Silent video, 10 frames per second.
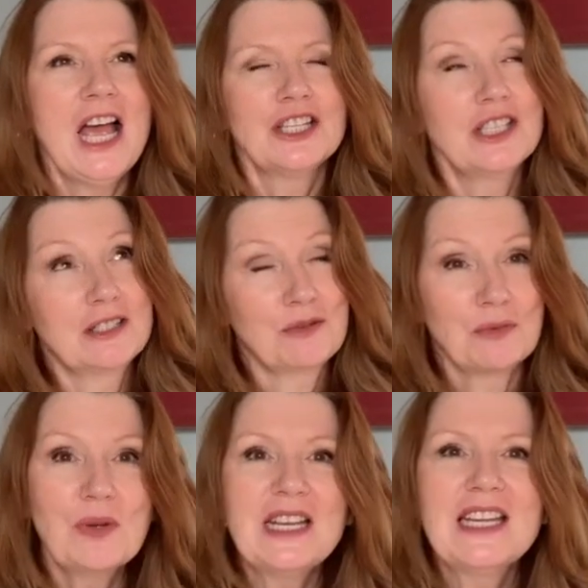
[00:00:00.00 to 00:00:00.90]
she's
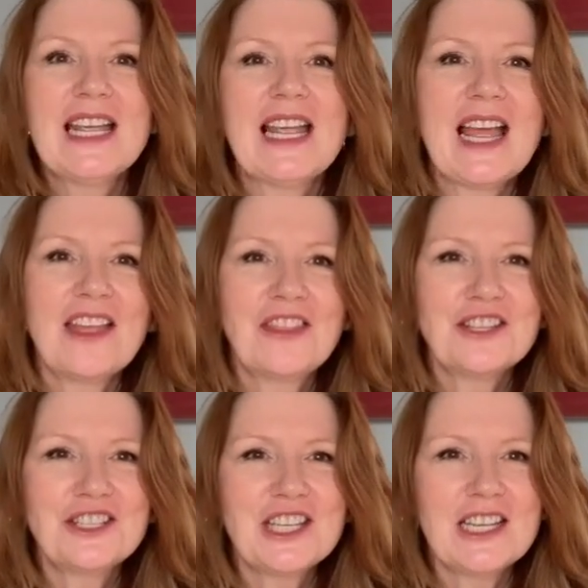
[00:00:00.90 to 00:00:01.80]
called Whitney,
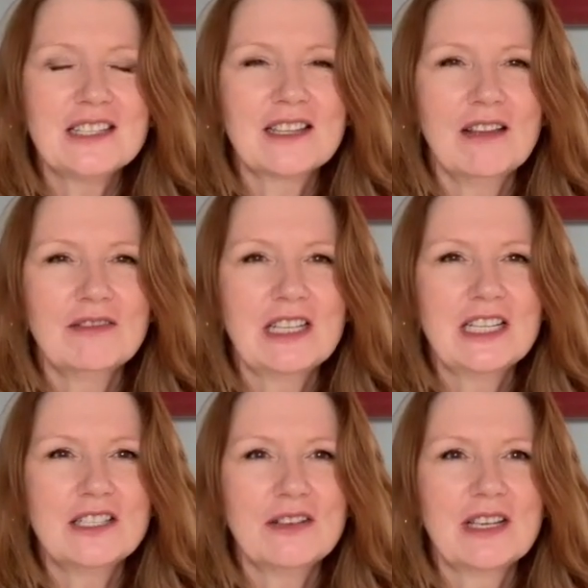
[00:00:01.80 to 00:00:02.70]
that she is
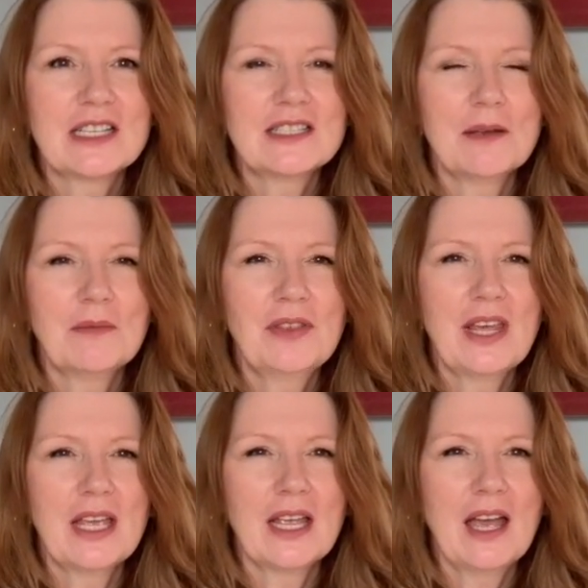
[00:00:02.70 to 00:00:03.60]
currently doing
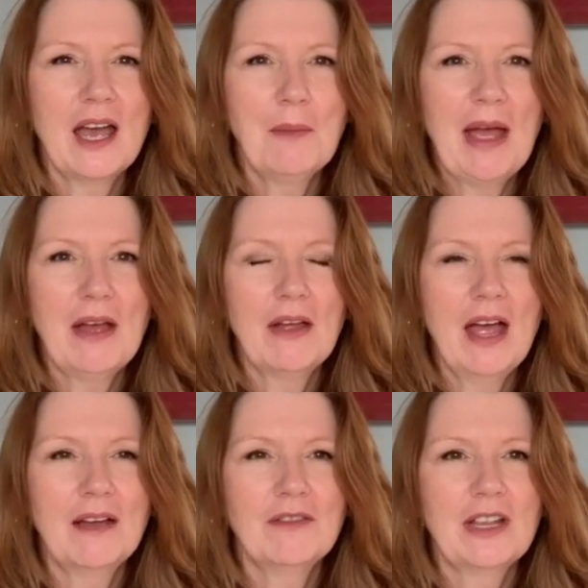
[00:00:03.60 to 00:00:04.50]
something about
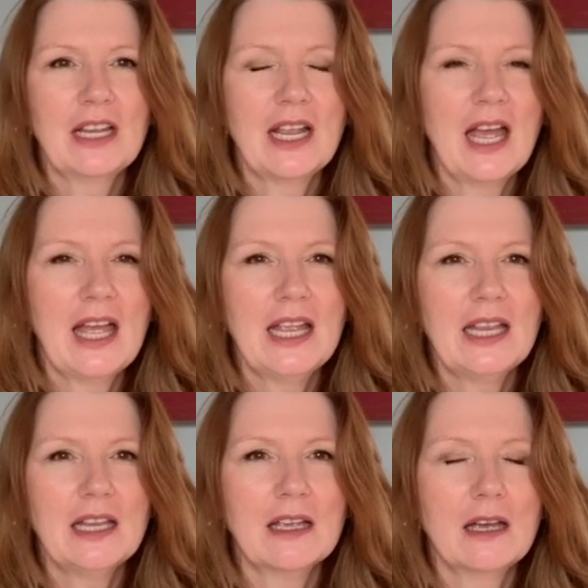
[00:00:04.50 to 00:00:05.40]
having
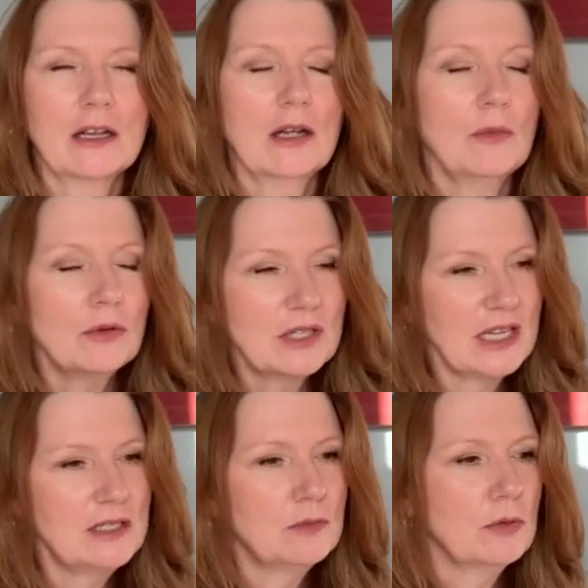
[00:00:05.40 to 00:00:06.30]
a, a,
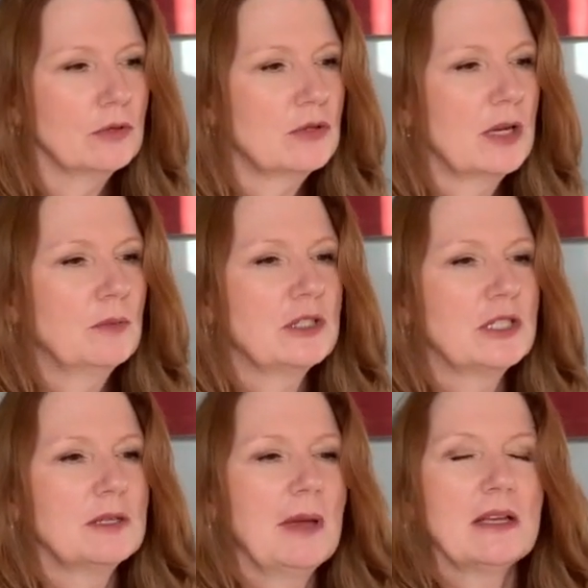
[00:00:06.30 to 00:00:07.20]
coordinated wardrobe, which
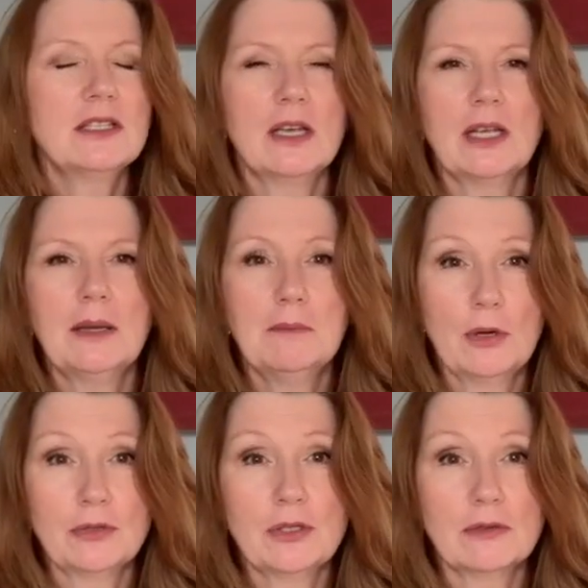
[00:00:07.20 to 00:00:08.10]
is about sewing in
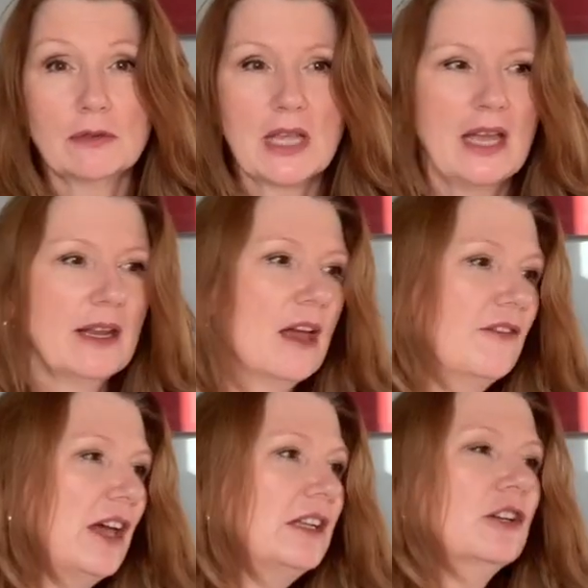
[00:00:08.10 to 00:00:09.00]
modules. And I've
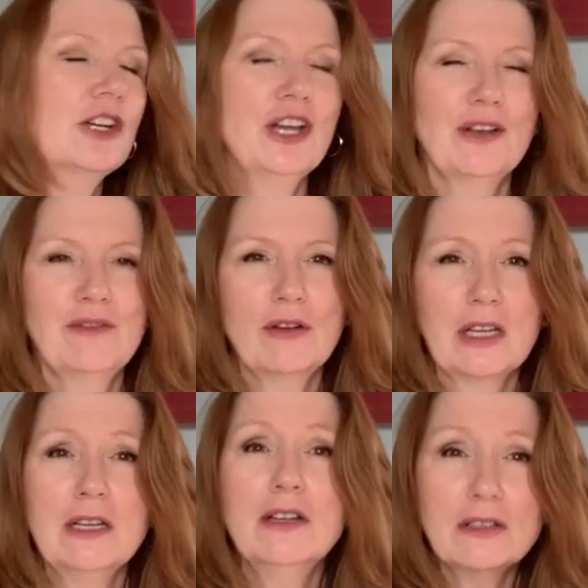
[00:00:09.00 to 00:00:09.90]
had a look at her blog,
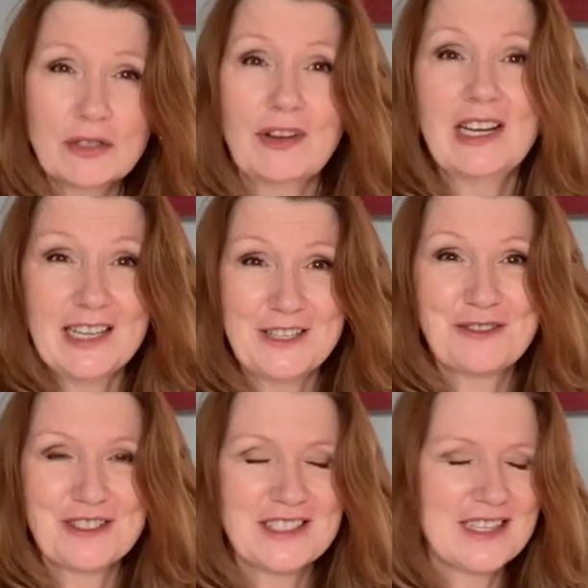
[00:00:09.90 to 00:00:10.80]
it looks really
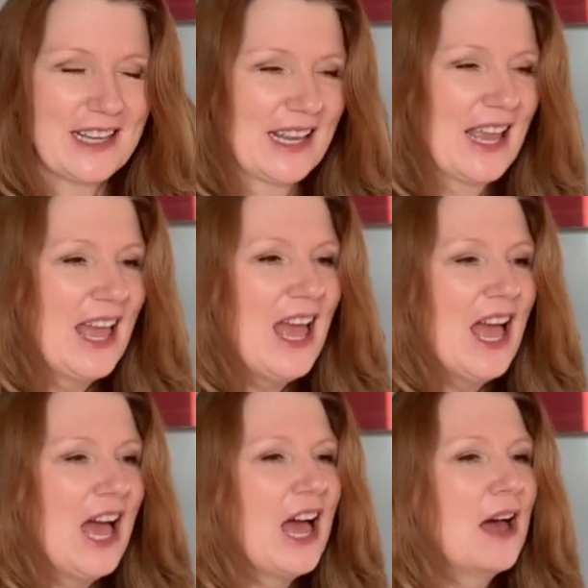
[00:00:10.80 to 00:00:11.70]
interesting.
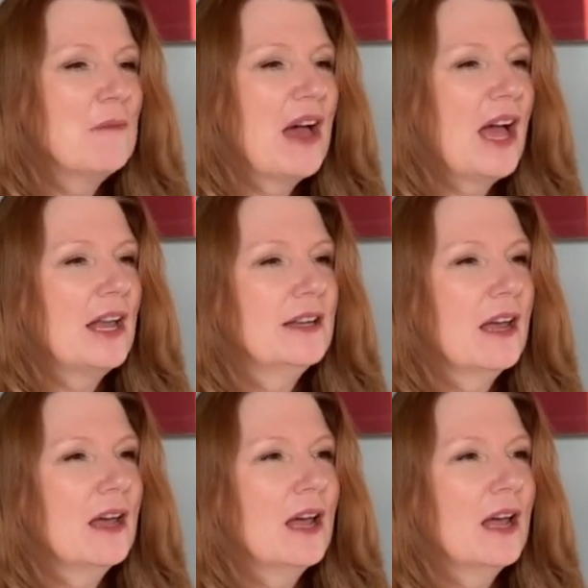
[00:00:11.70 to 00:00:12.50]
Um, and